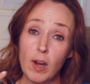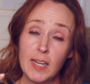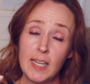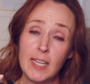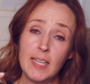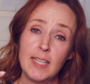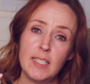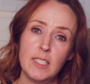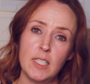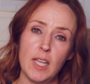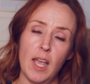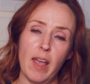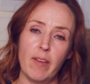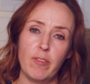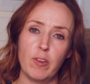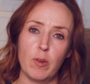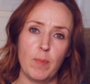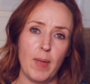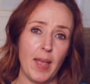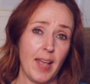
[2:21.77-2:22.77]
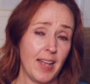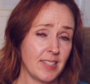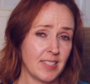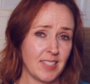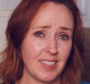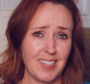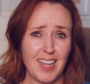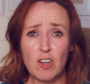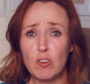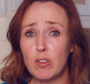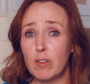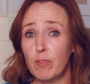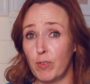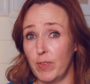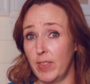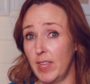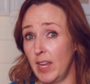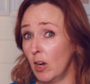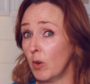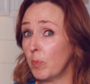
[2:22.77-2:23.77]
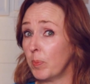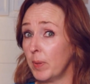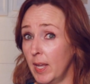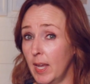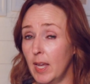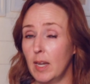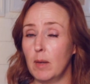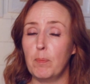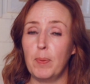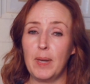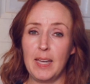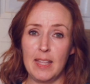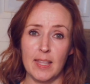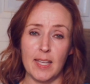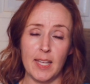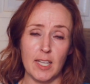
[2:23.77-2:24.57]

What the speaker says: going to need to have your mask, not only for the airplane, but in the